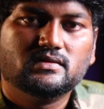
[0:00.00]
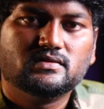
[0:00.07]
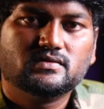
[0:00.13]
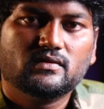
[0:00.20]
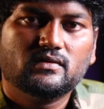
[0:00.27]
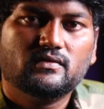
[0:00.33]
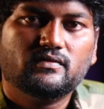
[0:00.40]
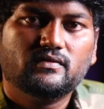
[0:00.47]
His
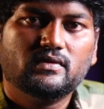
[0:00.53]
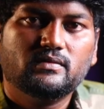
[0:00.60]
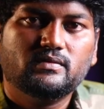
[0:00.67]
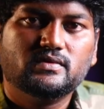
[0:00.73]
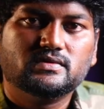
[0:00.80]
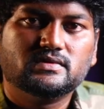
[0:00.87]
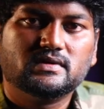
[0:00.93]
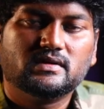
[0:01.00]
soulful
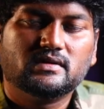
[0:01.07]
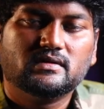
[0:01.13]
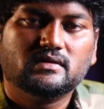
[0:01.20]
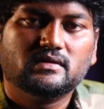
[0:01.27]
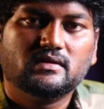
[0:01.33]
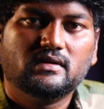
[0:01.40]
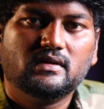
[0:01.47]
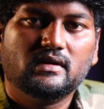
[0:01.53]
music,
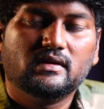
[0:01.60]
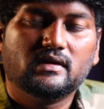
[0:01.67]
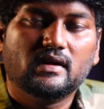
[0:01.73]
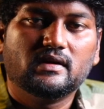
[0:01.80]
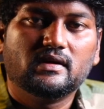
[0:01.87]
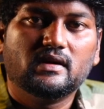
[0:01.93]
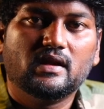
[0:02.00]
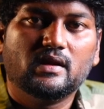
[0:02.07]
he
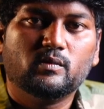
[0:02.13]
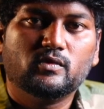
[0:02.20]
created